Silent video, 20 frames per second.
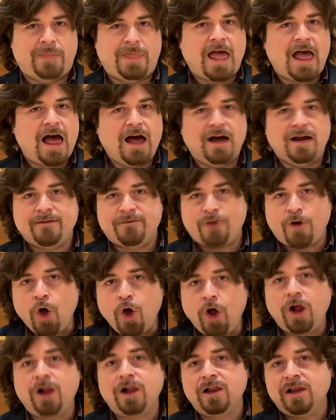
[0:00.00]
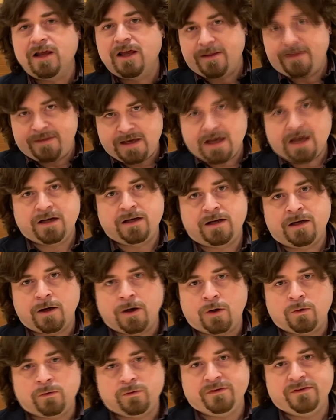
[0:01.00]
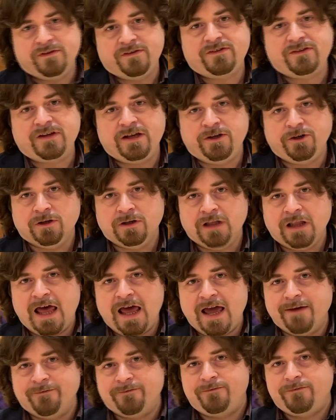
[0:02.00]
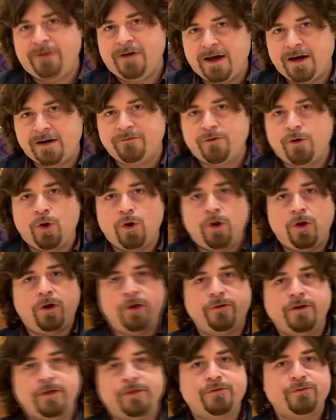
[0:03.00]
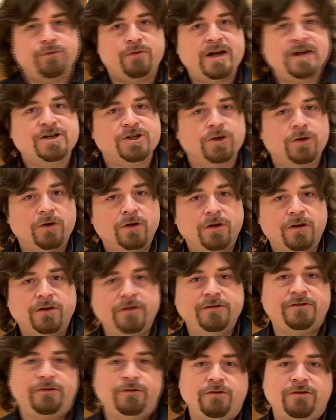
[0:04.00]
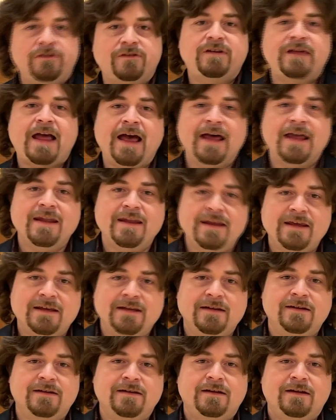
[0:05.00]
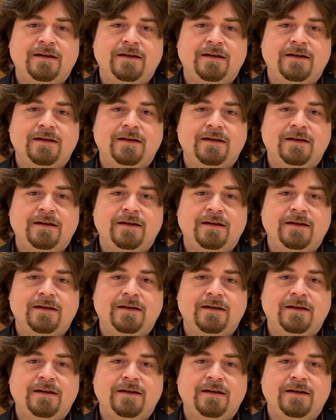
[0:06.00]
Out of all the unknowns in your life, out of all the thresholds you stand in,